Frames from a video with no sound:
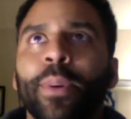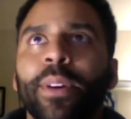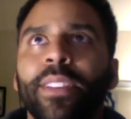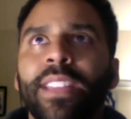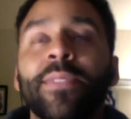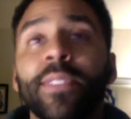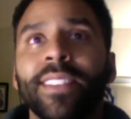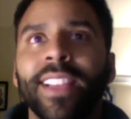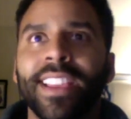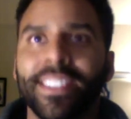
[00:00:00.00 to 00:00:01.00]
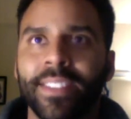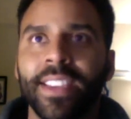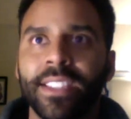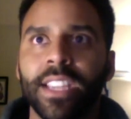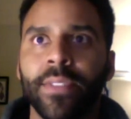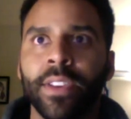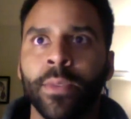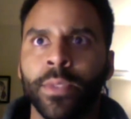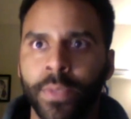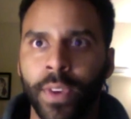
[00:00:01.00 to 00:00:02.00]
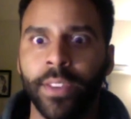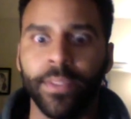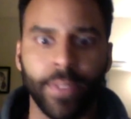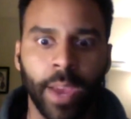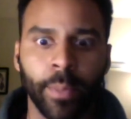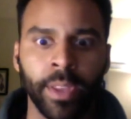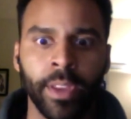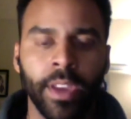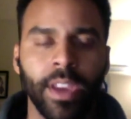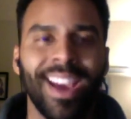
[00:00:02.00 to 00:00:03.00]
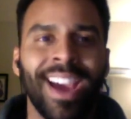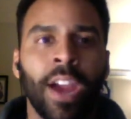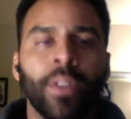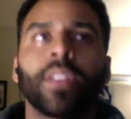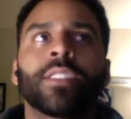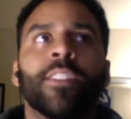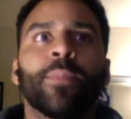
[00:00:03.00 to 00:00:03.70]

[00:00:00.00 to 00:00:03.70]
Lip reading: but even like I said, Thanksgiving, it was fun, family, and all that stuff.